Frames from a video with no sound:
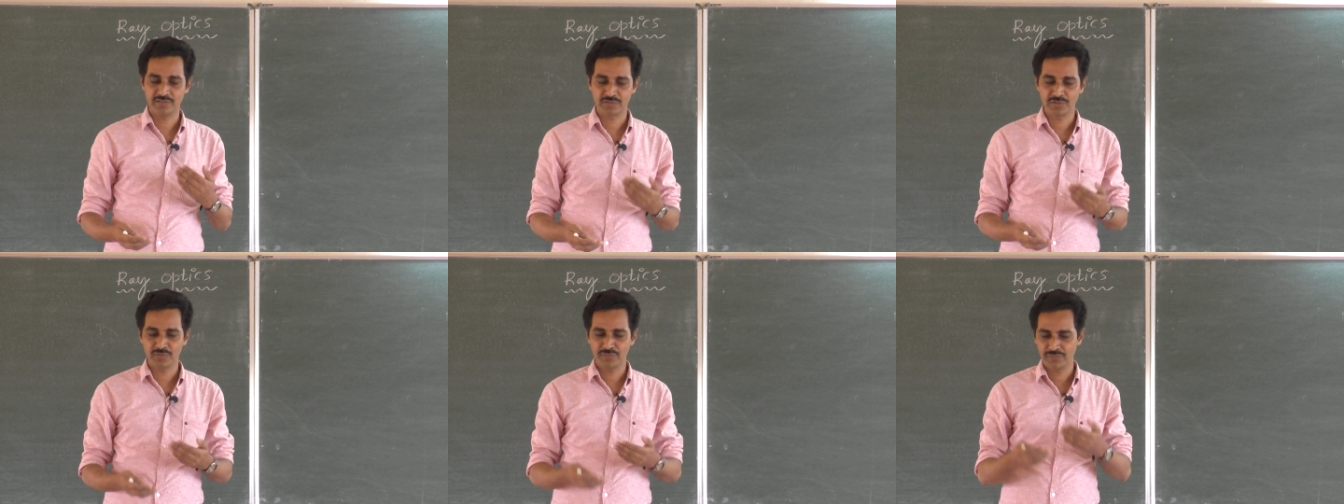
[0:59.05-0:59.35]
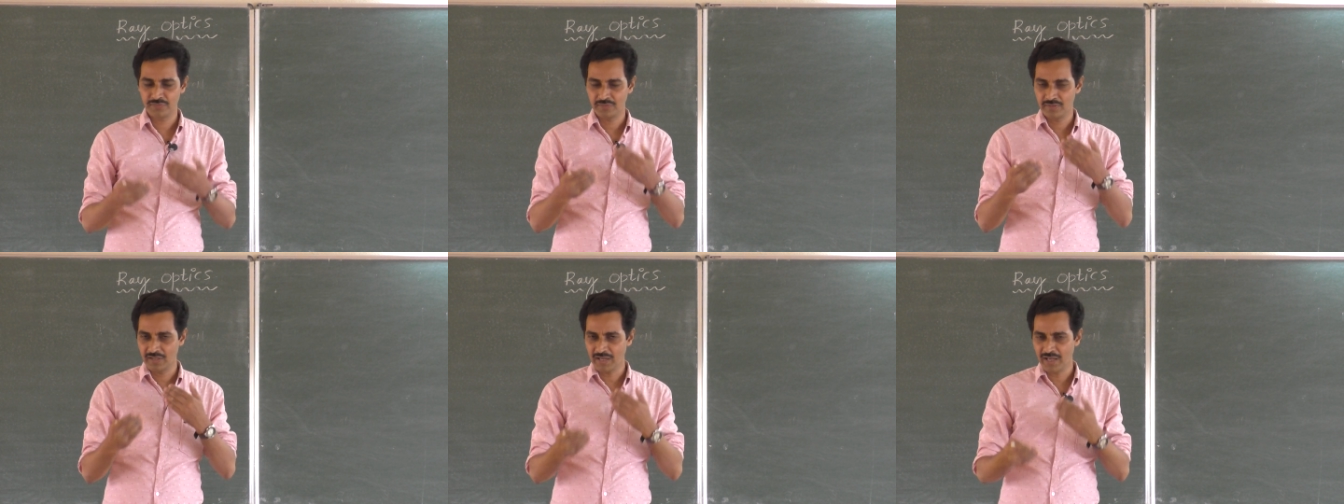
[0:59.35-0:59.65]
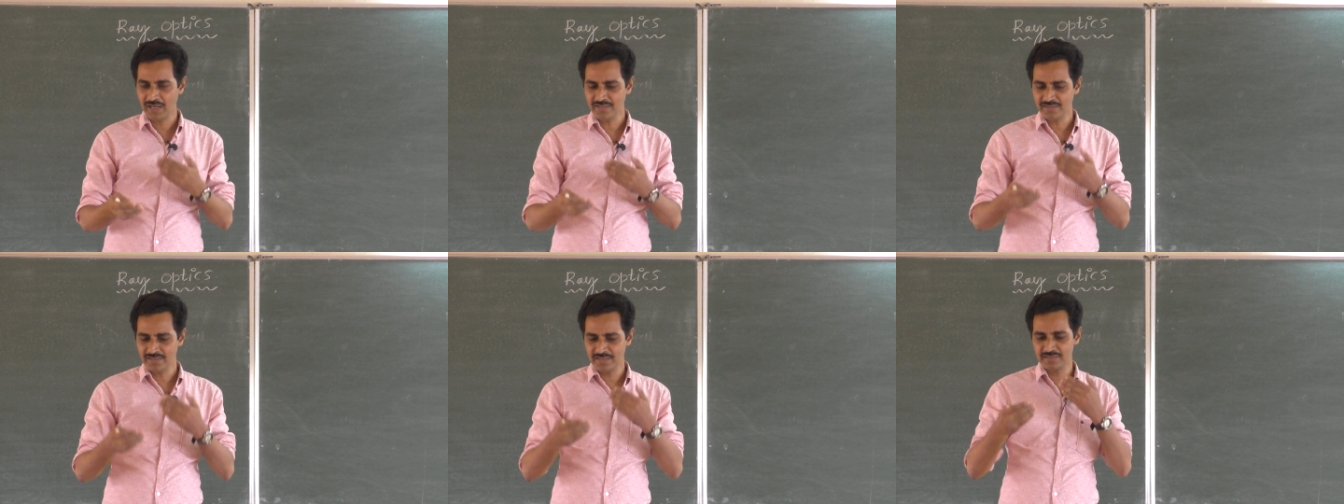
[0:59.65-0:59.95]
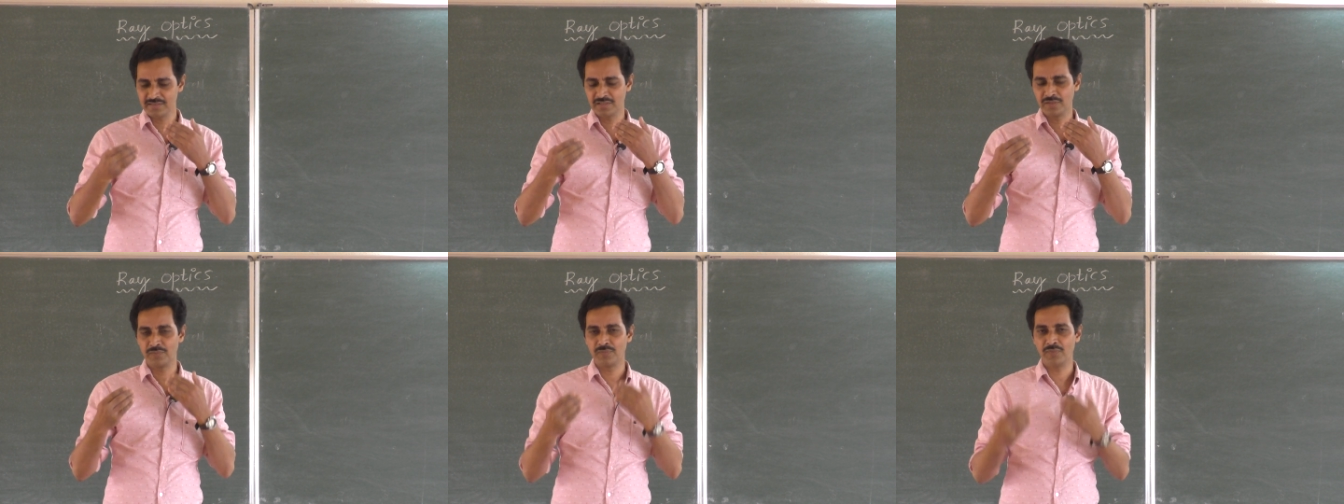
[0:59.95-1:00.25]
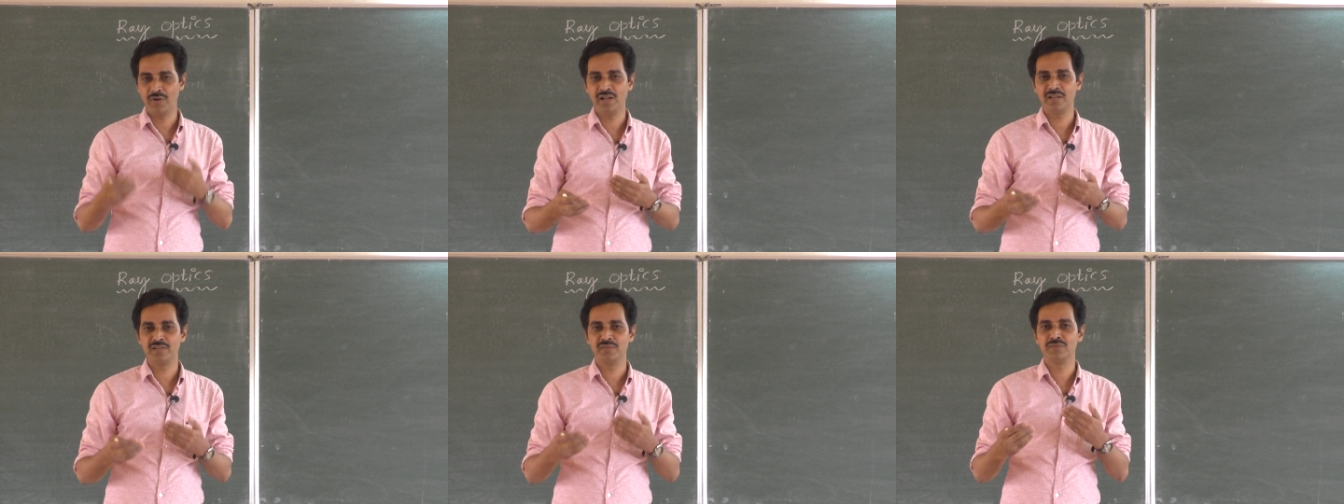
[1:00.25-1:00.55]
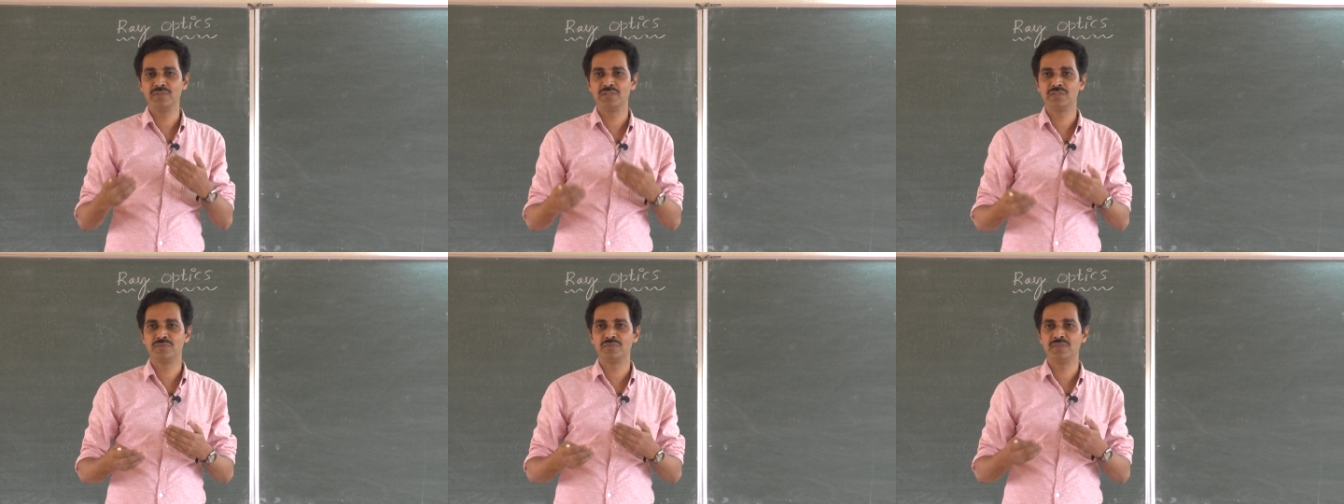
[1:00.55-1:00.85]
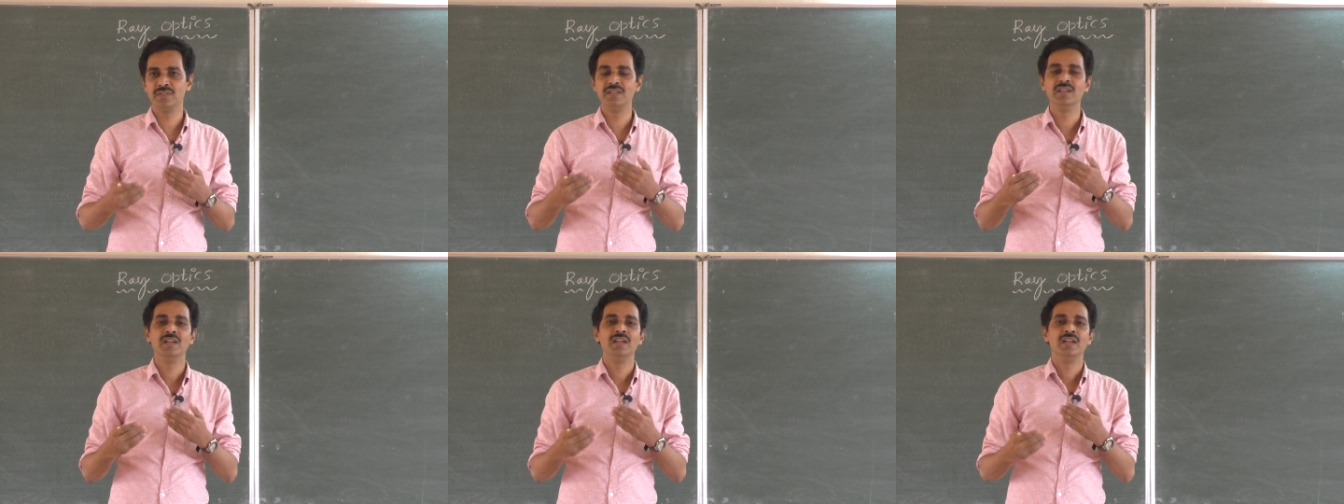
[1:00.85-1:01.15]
So light is the one which we